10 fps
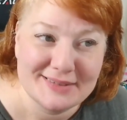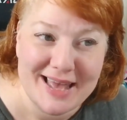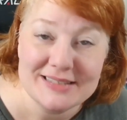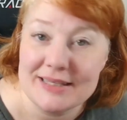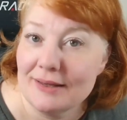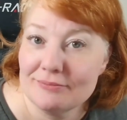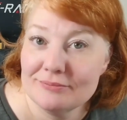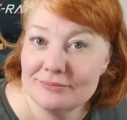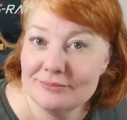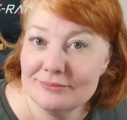essay
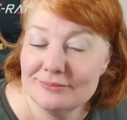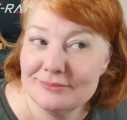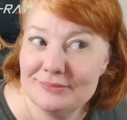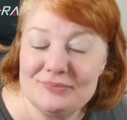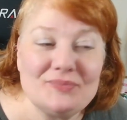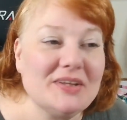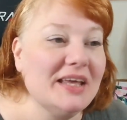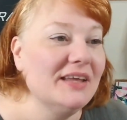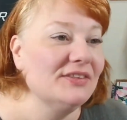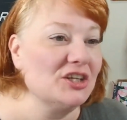
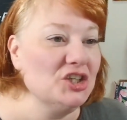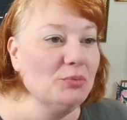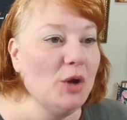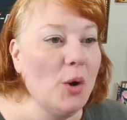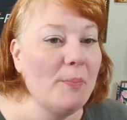that she wrote